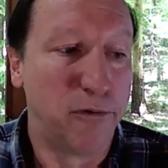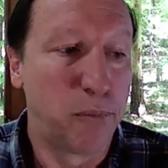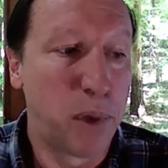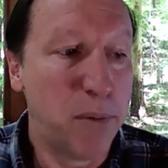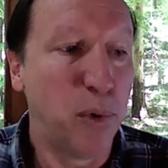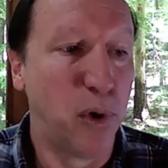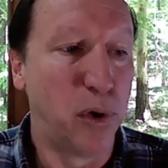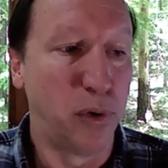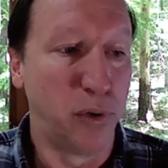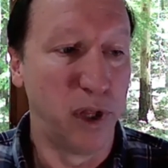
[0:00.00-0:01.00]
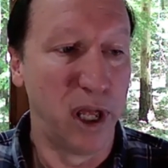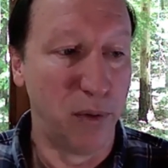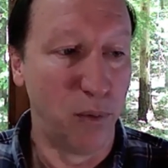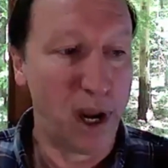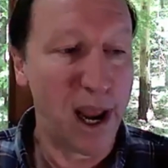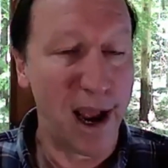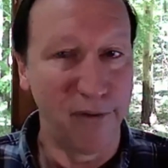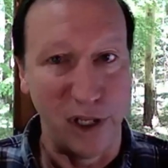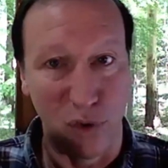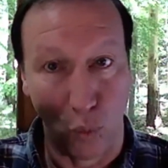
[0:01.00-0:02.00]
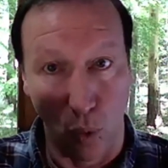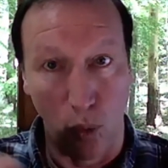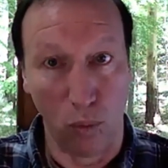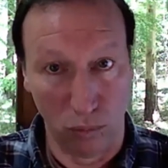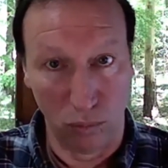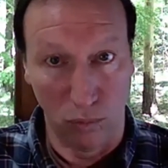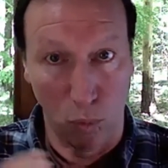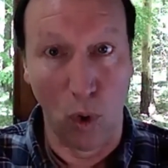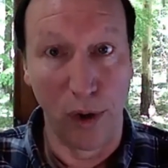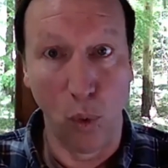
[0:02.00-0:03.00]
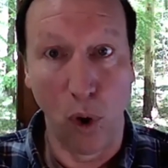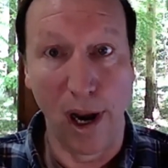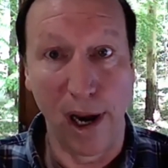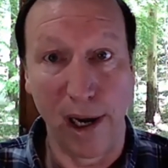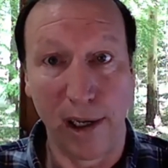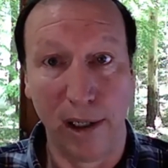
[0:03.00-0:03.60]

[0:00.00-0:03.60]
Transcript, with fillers: people that we have these one-way,